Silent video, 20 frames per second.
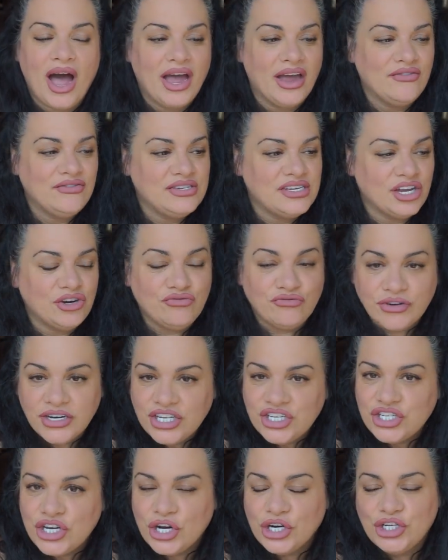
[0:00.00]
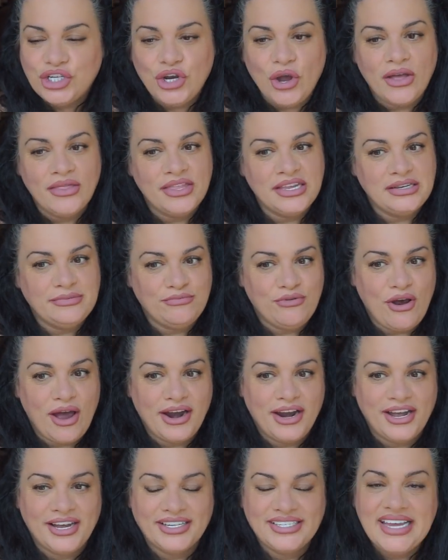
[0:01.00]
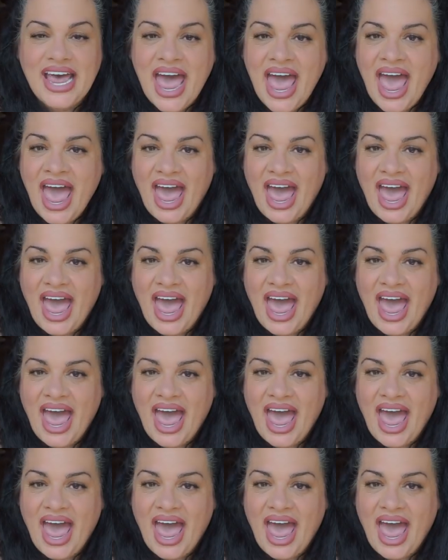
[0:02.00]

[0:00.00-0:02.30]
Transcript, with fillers: I've done research on this product